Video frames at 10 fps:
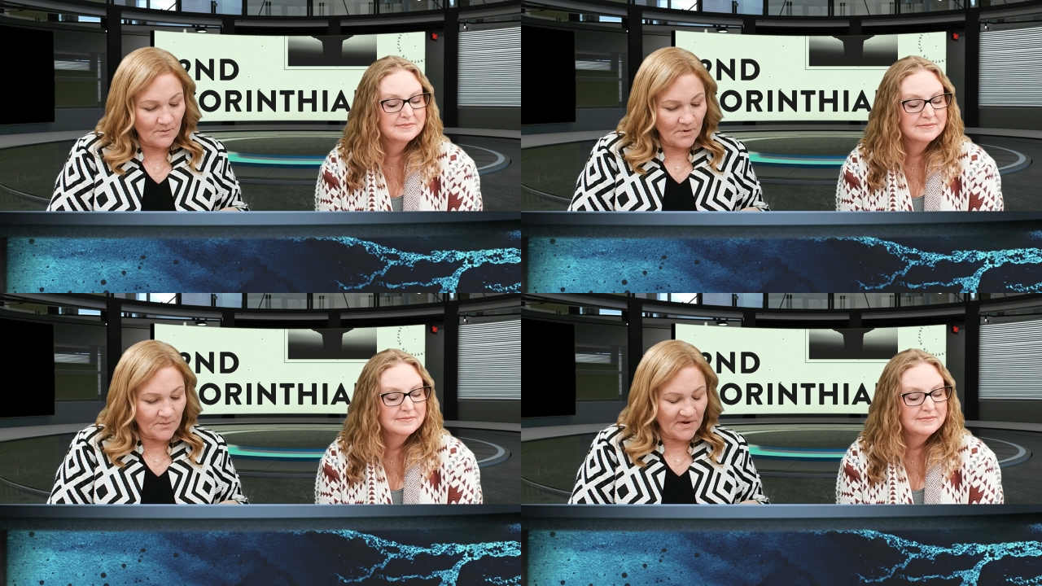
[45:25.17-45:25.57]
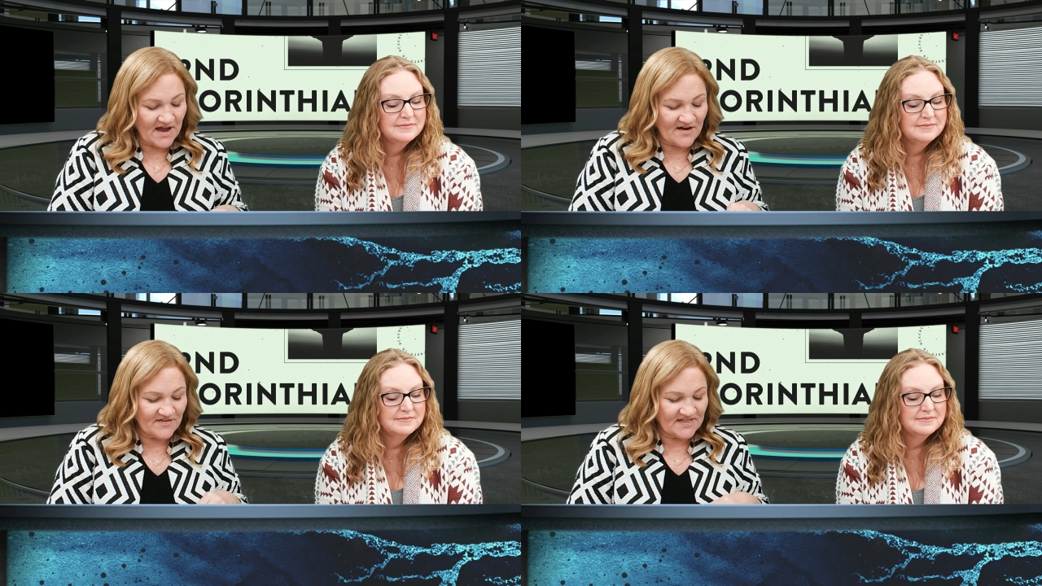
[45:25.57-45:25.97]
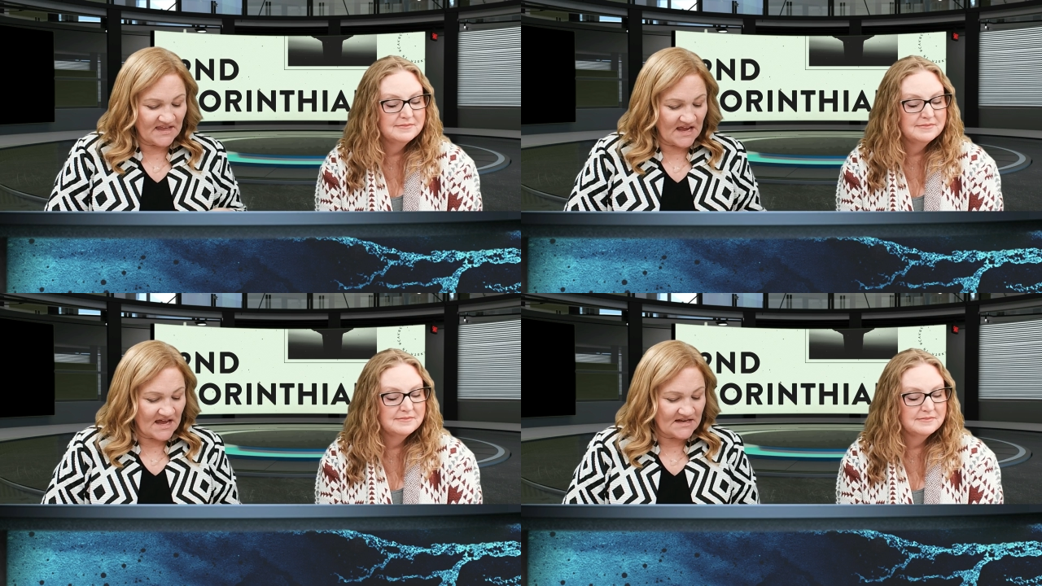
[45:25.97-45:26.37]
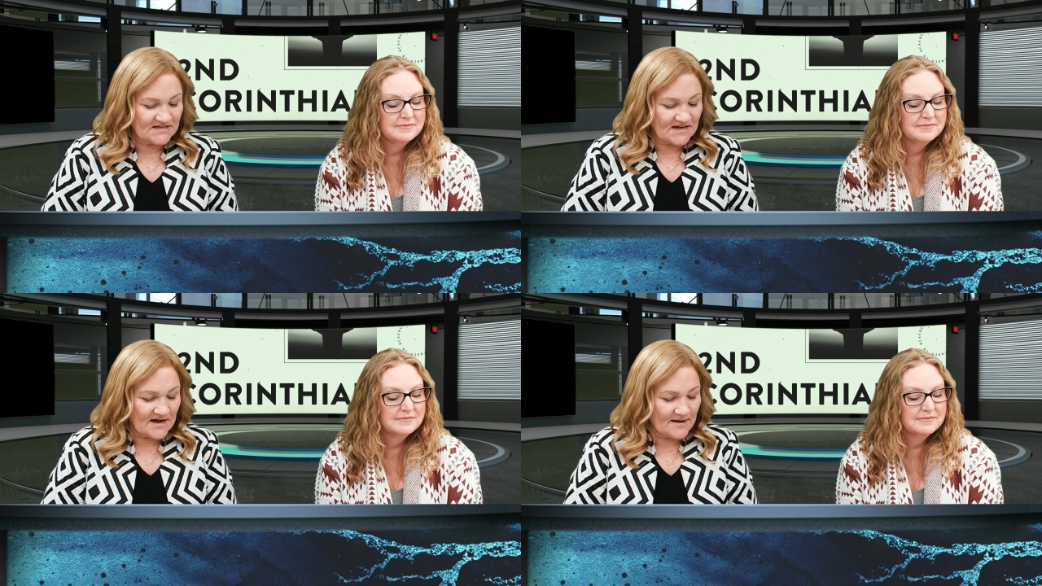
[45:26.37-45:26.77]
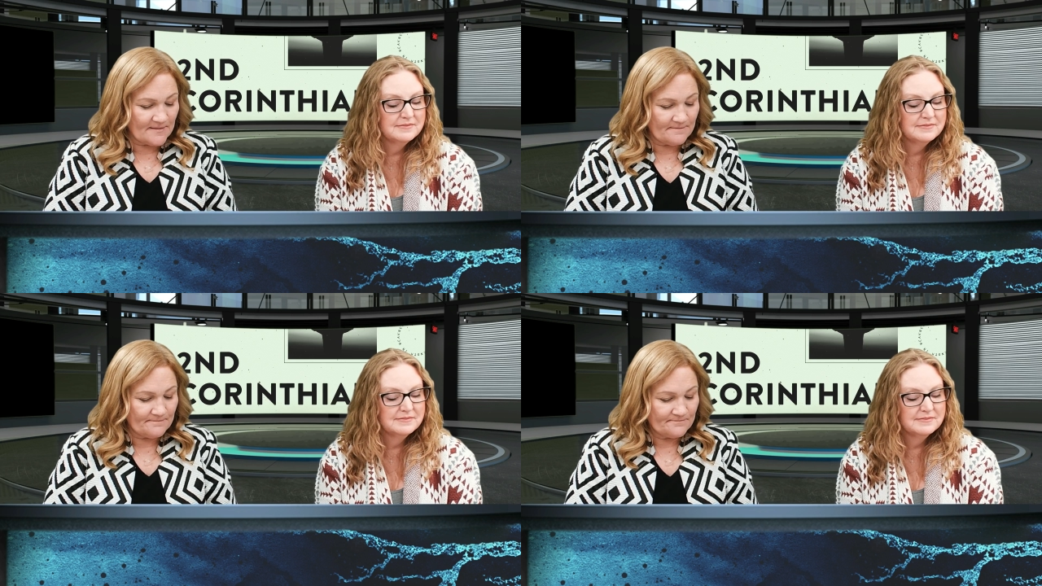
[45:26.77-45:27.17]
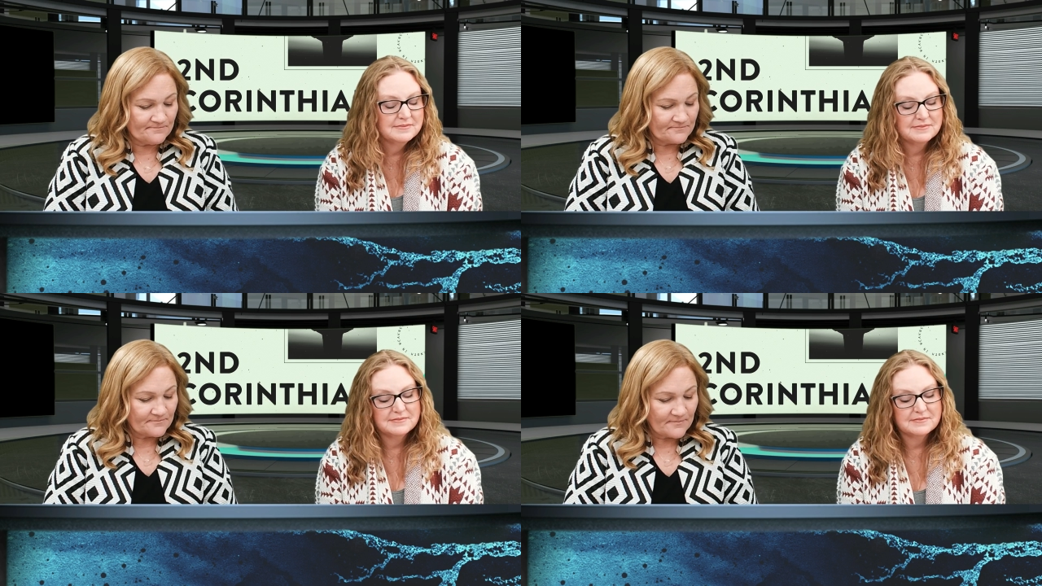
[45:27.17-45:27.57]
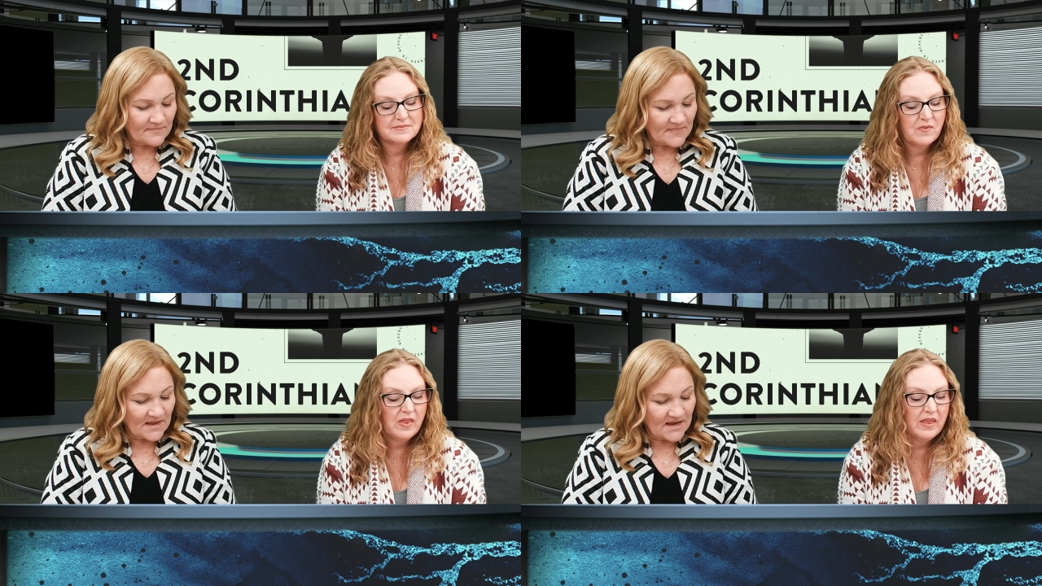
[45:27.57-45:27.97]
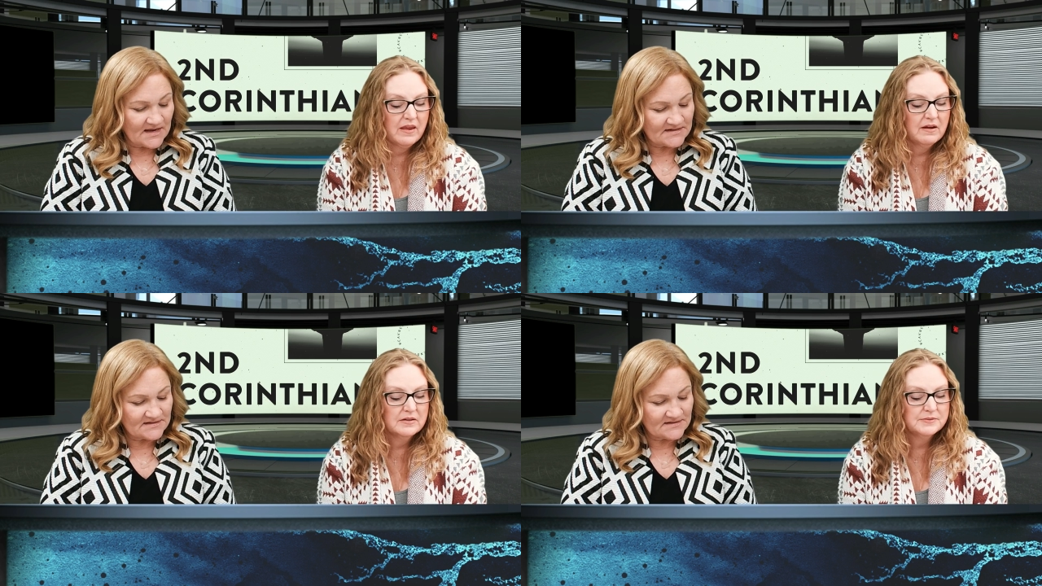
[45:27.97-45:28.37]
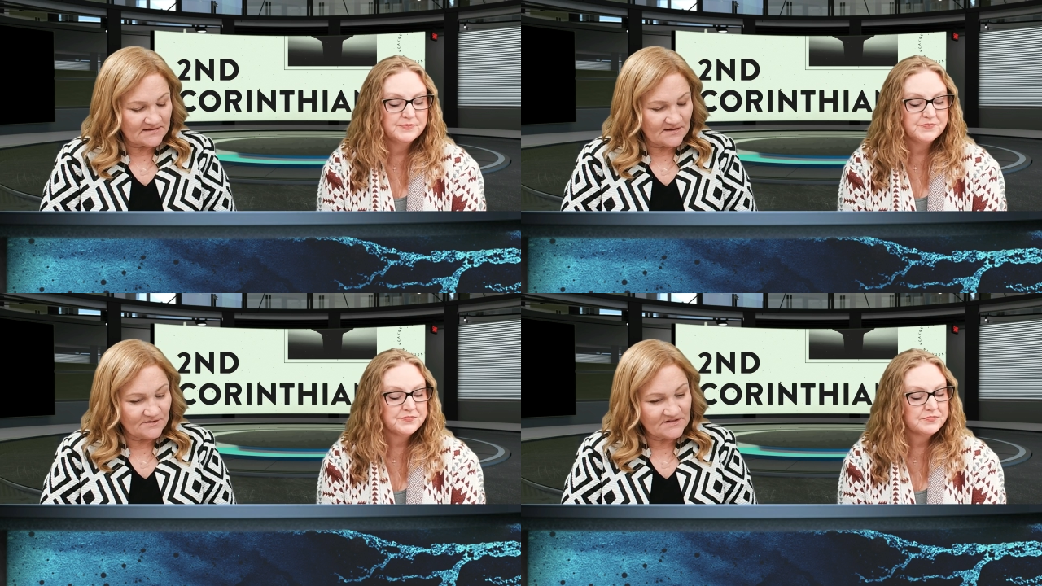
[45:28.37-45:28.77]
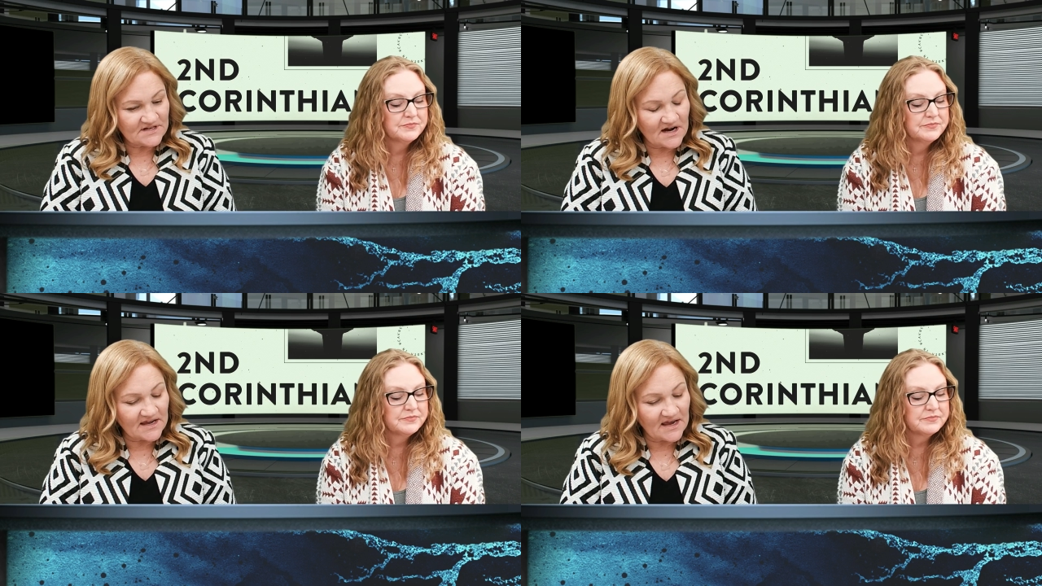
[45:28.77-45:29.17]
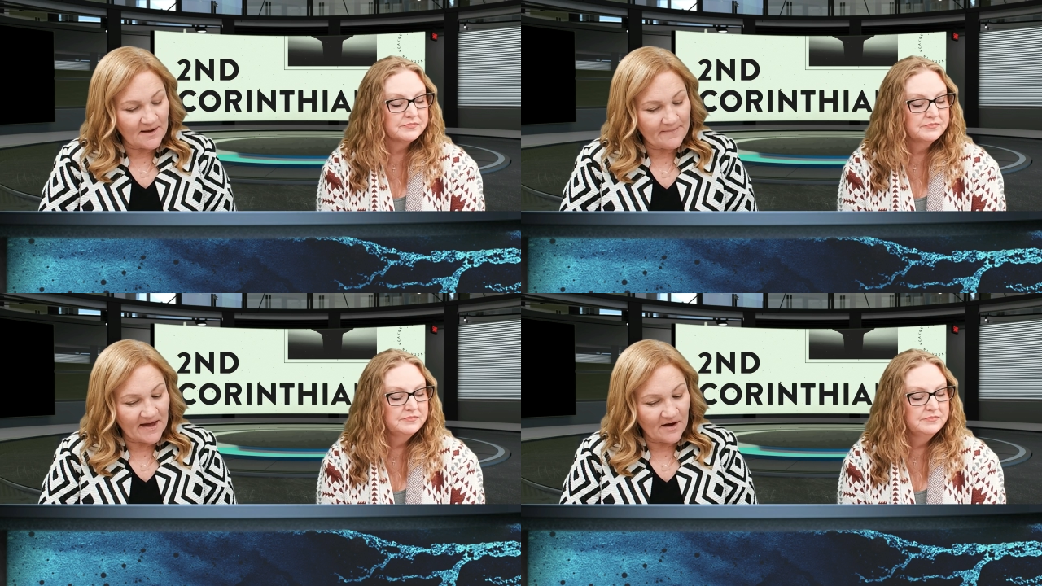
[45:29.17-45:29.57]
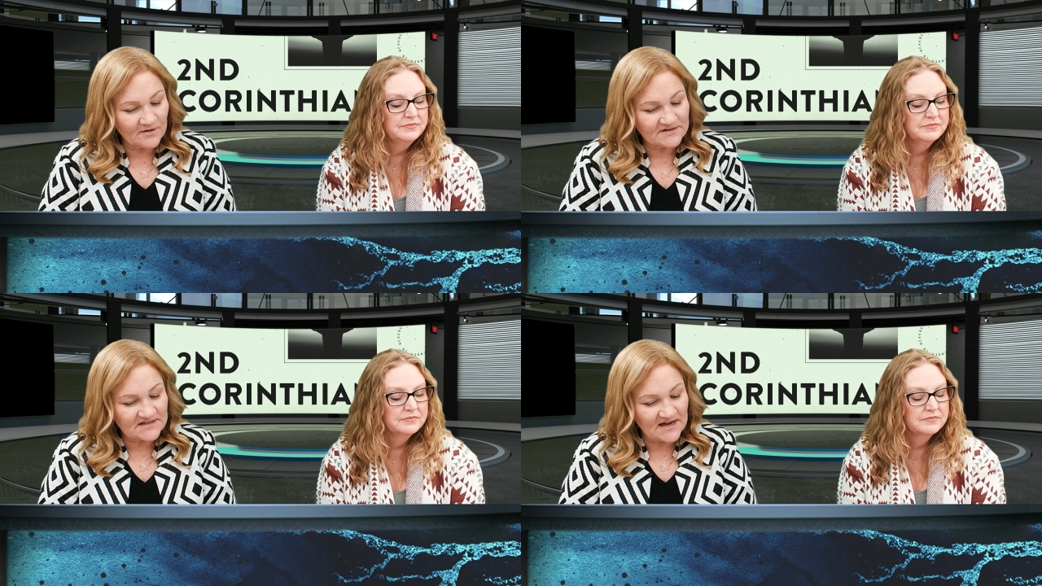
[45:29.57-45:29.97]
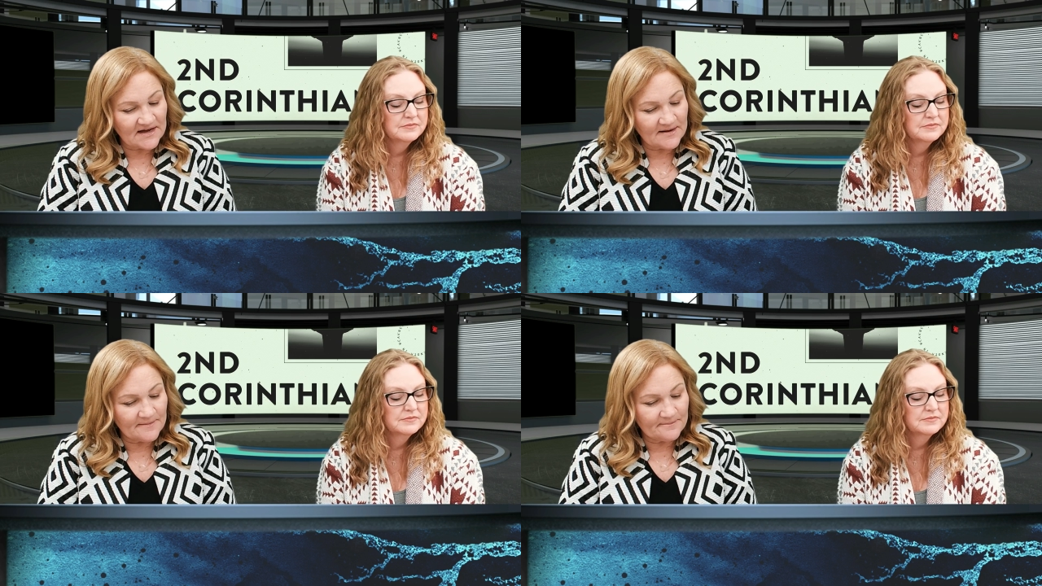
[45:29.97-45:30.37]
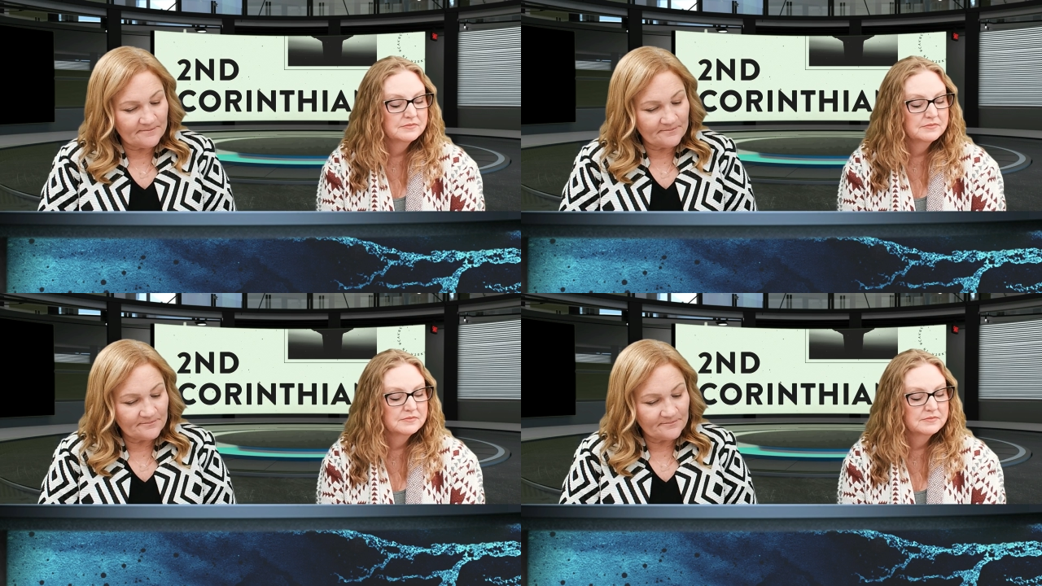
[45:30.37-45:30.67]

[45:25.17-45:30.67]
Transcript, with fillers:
Speaker 1: what we have at the end. Um, it it was talking about um,